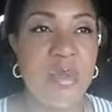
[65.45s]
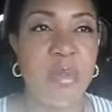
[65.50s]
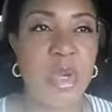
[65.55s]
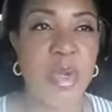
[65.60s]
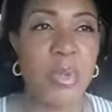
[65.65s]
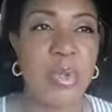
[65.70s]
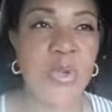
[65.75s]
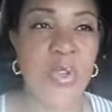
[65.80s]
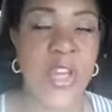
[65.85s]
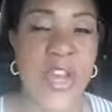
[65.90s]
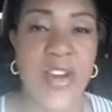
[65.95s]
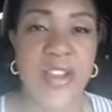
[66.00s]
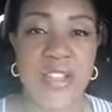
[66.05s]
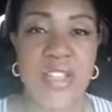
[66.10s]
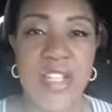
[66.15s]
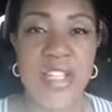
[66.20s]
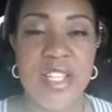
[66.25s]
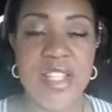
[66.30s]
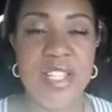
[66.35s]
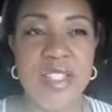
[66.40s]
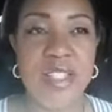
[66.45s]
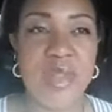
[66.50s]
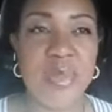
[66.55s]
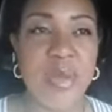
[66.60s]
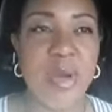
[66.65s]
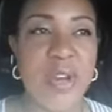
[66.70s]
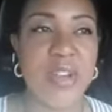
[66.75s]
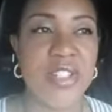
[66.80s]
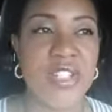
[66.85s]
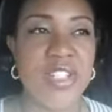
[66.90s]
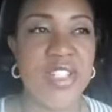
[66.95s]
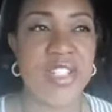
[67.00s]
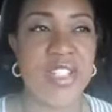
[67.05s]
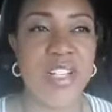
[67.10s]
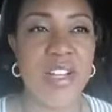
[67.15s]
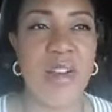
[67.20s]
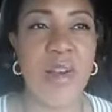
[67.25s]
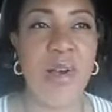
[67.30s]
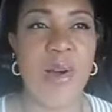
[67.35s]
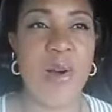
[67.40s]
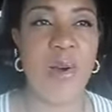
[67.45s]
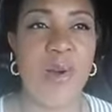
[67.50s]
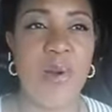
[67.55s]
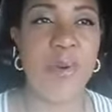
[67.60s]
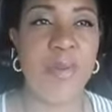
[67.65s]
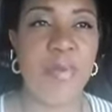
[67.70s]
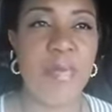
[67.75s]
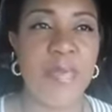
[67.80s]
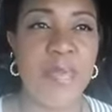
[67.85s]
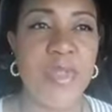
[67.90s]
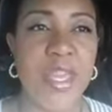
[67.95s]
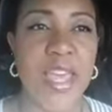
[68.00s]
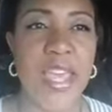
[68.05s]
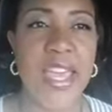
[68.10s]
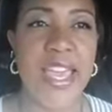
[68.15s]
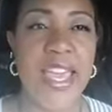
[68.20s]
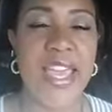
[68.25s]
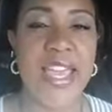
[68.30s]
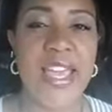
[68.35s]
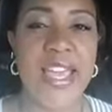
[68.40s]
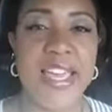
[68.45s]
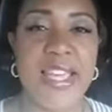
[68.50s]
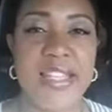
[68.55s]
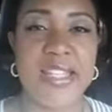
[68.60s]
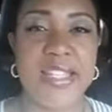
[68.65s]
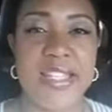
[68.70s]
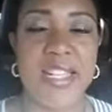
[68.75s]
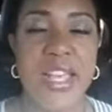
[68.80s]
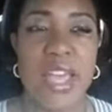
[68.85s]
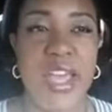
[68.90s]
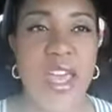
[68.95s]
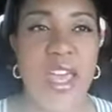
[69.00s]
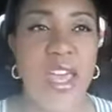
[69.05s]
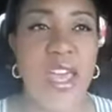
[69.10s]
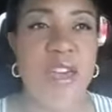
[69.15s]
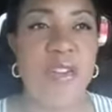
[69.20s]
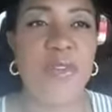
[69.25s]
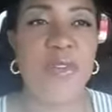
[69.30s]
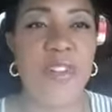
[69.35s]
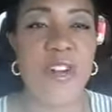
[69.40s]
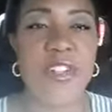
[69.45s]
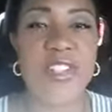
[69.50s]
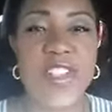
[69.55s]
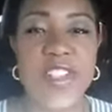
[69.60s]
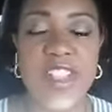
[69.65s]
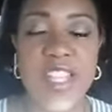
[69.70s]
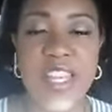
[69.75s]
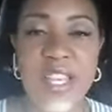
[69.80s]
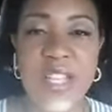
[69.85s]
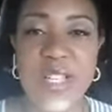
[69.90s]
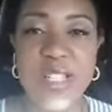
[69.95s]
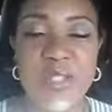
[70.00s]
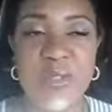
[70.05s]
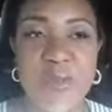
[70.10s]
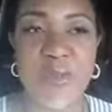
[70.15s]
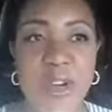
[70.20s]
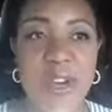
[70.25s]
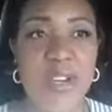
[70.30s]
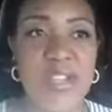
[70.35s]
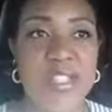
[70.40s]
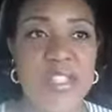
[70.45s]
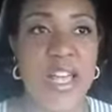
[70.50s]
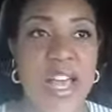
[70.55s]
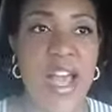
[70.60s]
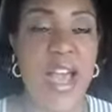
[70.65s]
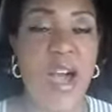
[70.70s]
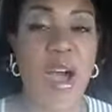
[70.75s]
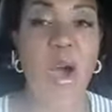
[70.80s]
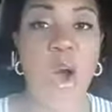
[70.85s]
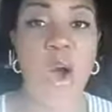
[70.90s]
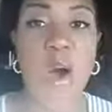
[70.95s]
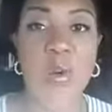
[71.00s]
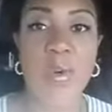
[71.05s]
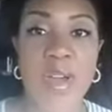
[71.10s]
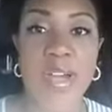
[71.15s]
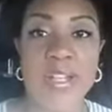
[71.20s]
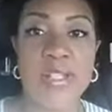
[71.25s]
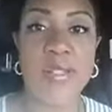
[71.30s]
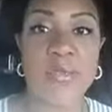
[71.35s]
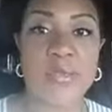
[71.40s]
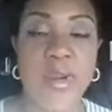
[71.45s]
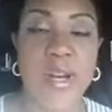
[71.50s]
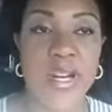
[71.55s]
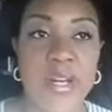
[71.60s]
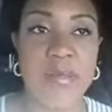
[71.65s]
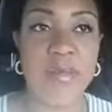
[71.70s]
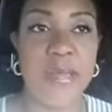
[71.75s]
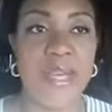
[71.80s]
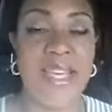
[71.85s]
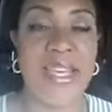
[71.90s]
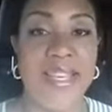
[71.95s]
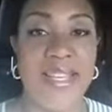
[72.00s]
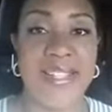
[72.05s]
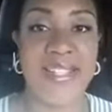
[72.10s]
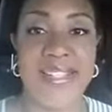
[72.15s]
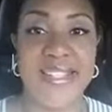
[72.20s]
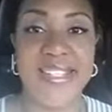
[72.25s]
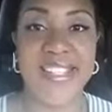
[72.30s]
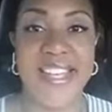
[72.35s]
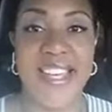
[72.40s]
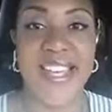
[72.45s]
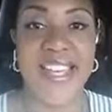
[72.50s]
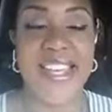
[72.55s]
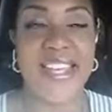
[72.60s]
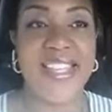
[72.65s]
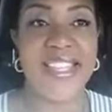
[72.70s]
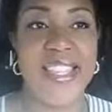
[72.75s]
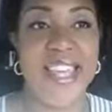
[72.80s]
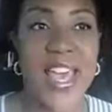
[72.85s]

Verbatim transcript: people that are looking to purchase their home. And first things first, I always recommend